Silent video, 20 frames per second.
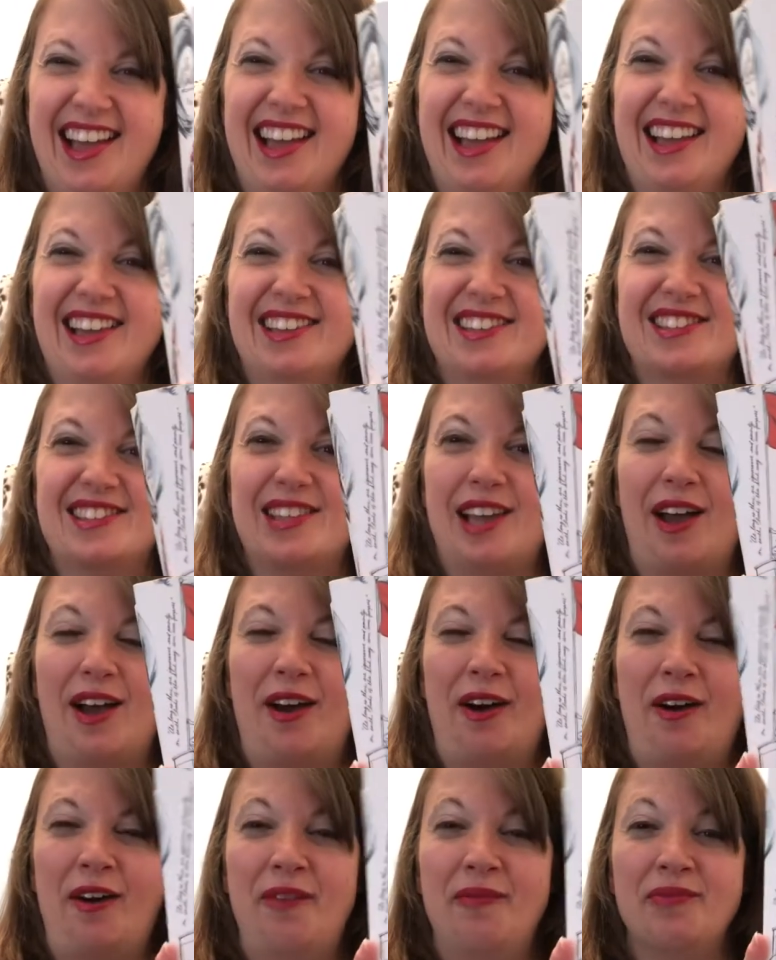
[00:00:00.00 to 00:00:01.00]

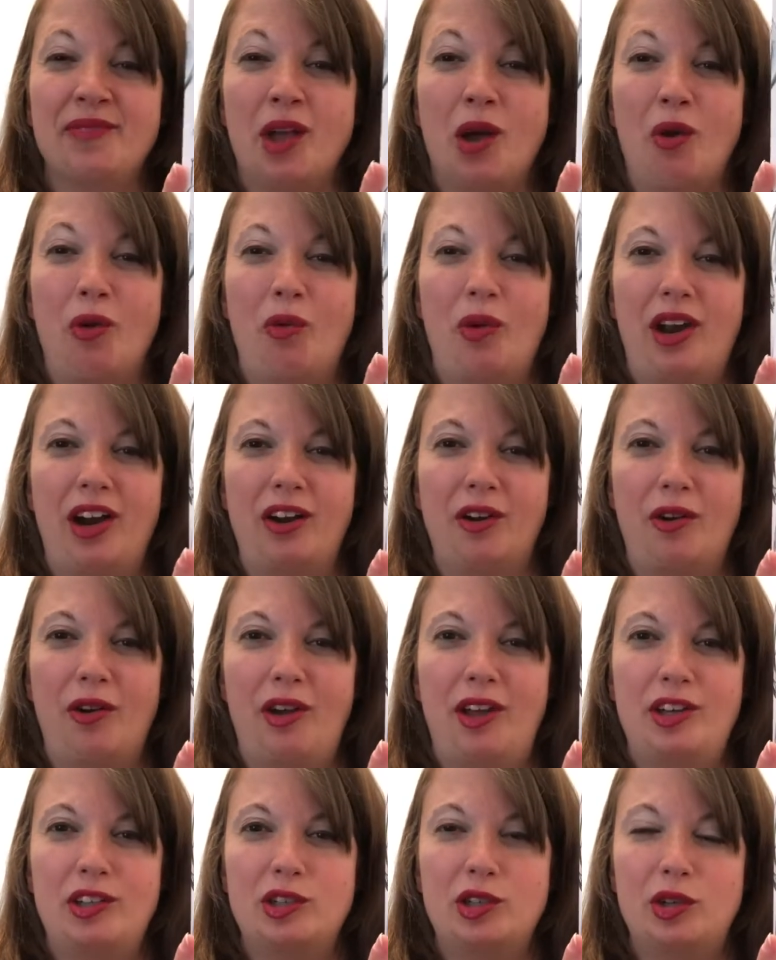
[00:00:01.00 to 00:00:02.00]
So we are
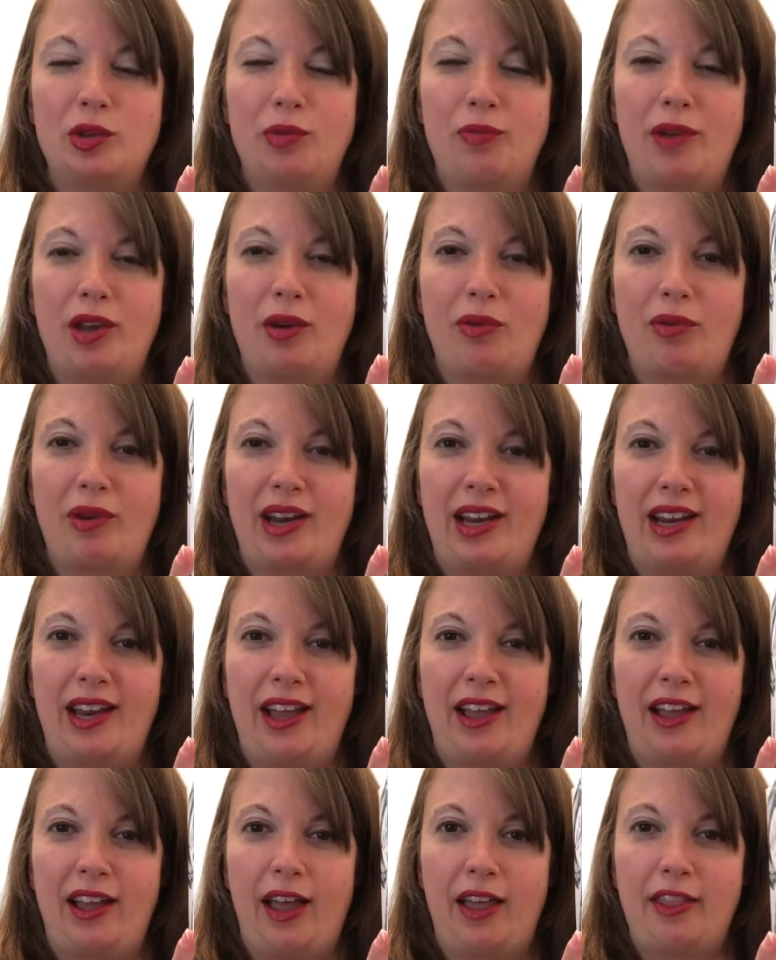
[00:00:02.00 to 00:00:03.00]
going to be
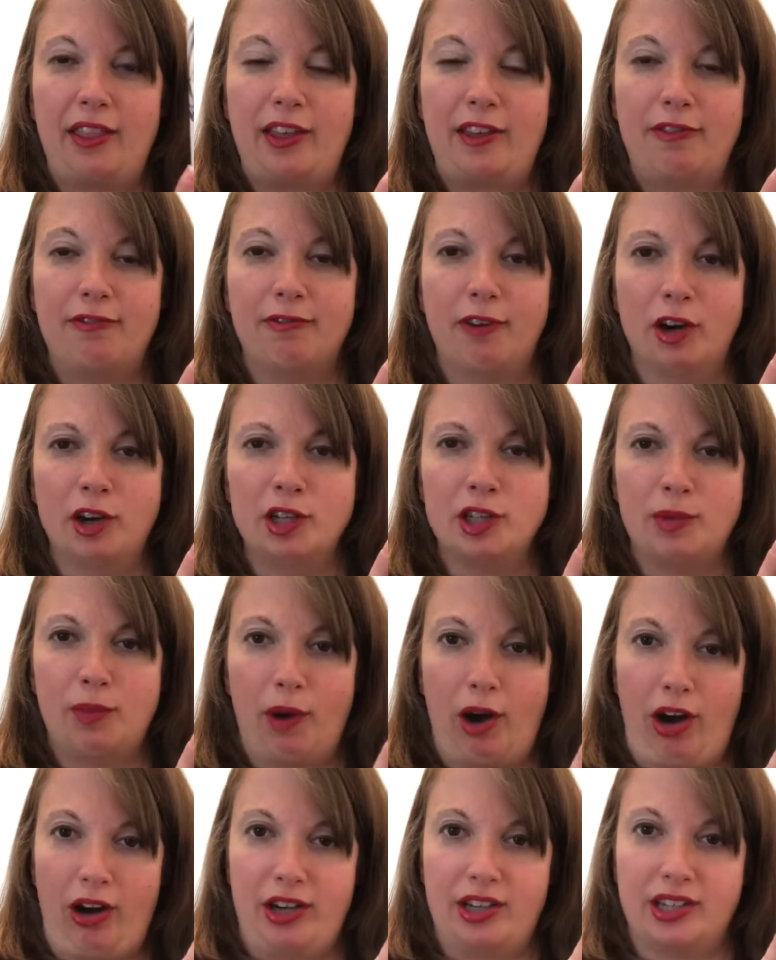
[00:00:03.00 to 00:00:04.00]
reading the first
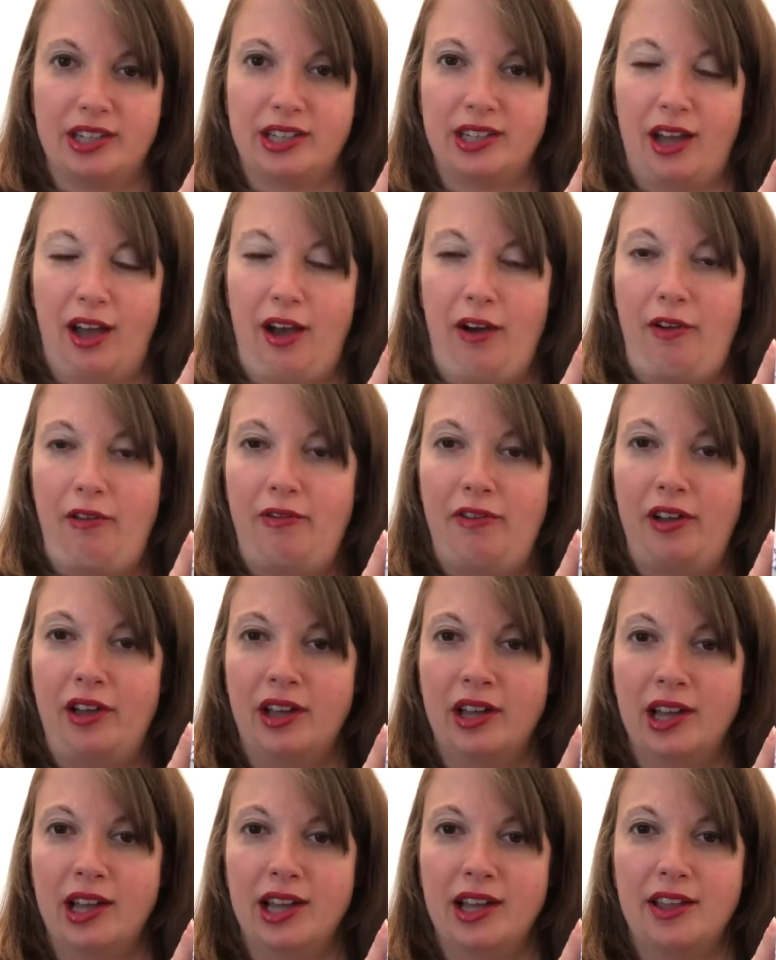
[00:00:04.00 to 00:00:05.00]
part of
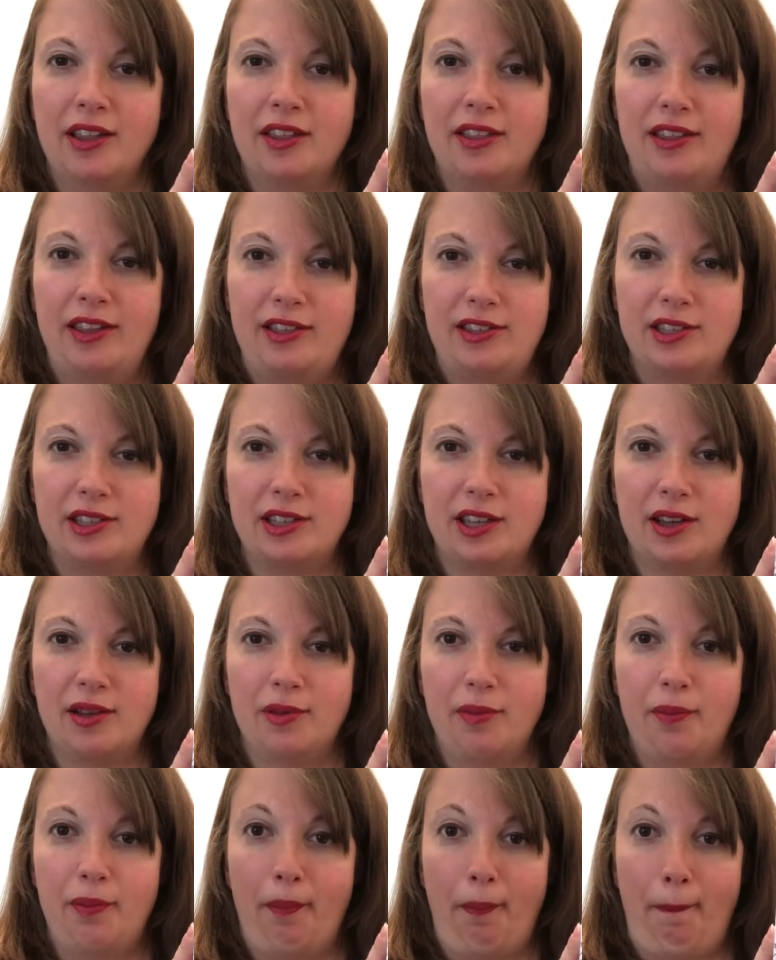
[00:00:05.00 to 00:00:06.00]
this
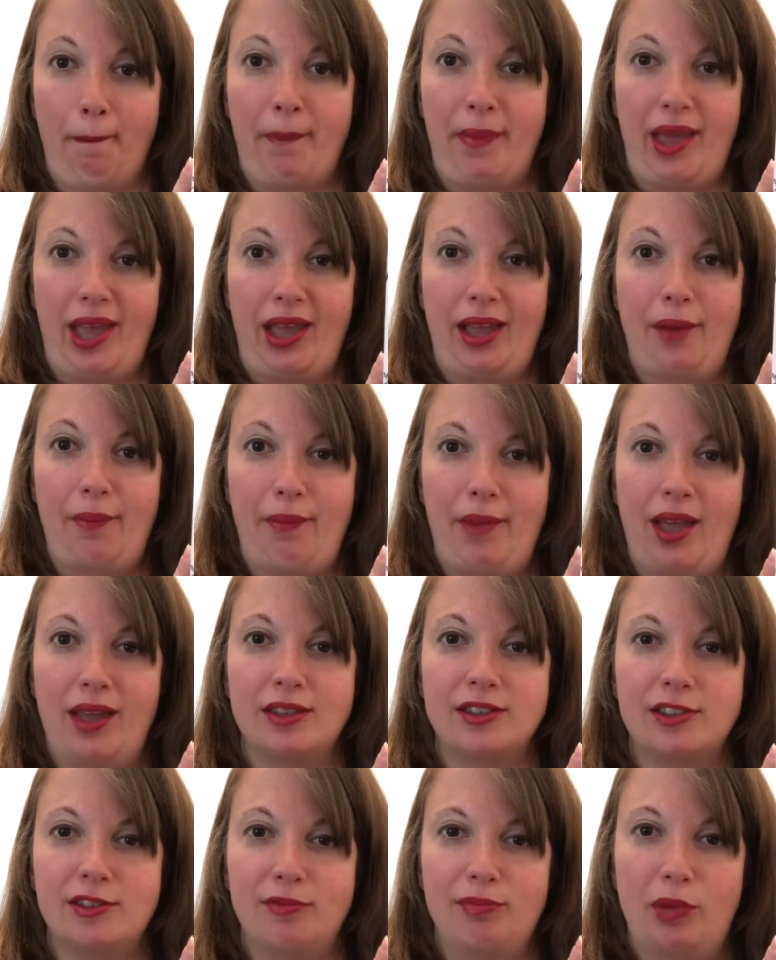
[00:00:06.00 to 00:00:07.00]
big,
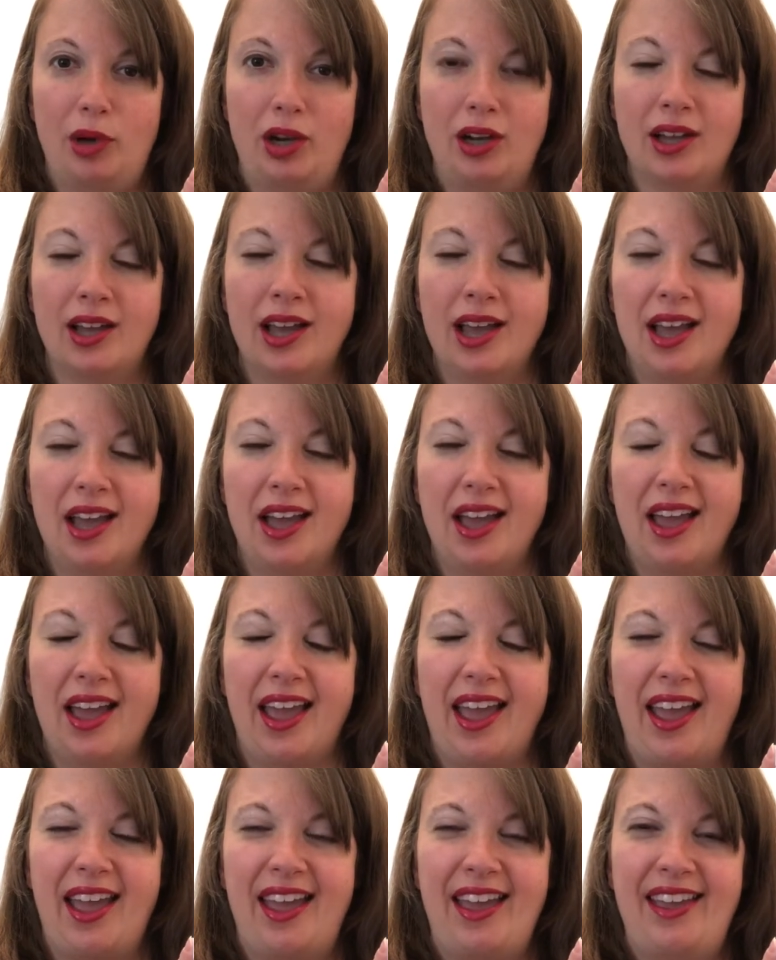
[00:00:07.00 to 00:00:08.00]
massive book
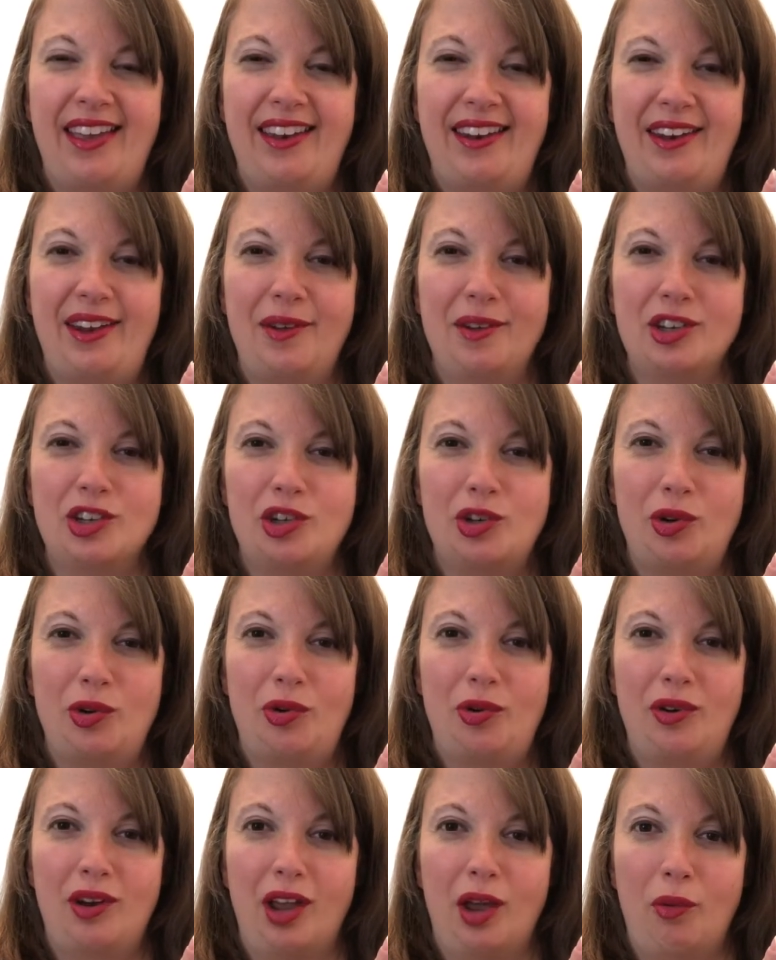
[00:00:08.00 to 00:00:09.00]
in
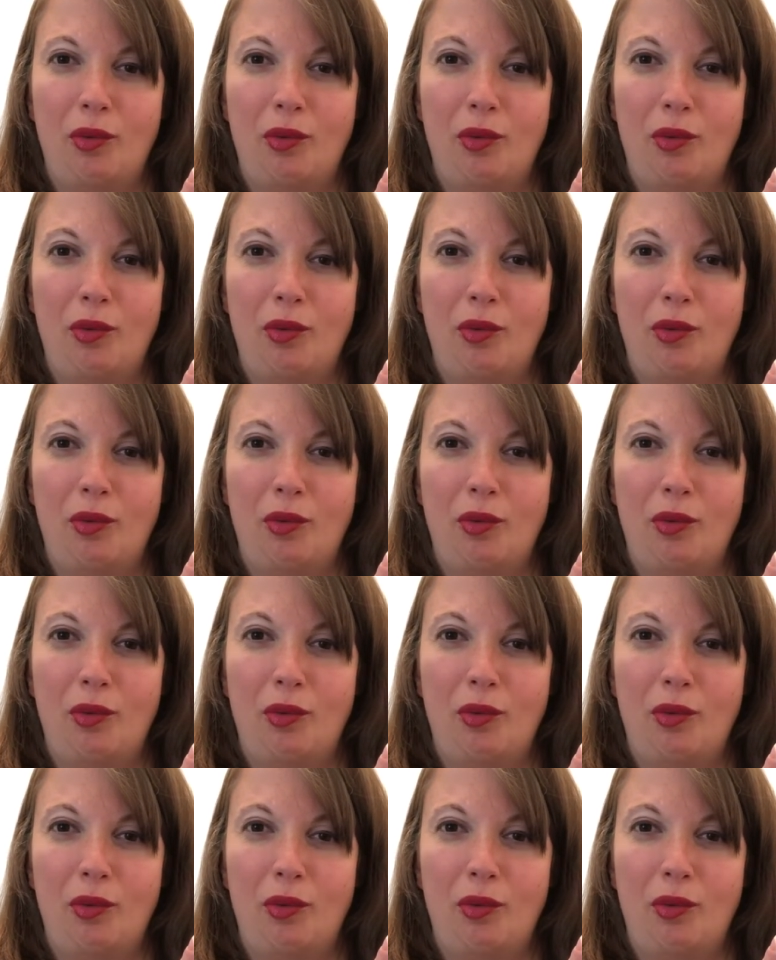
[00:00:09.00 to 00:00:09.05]
June.